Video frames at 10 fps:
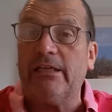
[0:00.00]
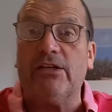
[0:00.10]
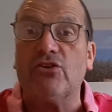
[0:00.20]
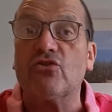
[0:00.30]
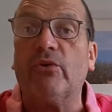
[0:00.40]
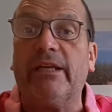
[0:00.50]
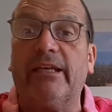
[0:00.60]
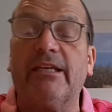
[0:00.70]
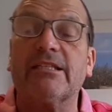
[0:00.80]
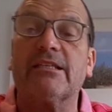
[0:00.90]
enjoying
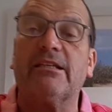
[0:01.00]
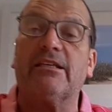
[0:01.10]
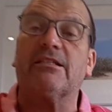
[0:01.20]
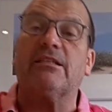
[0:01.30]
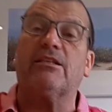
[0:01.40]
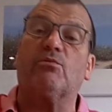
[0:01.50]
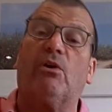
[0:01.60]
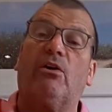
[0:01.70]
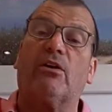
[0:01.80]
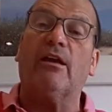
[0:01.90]
this
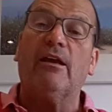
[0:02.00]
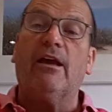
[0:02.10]
work.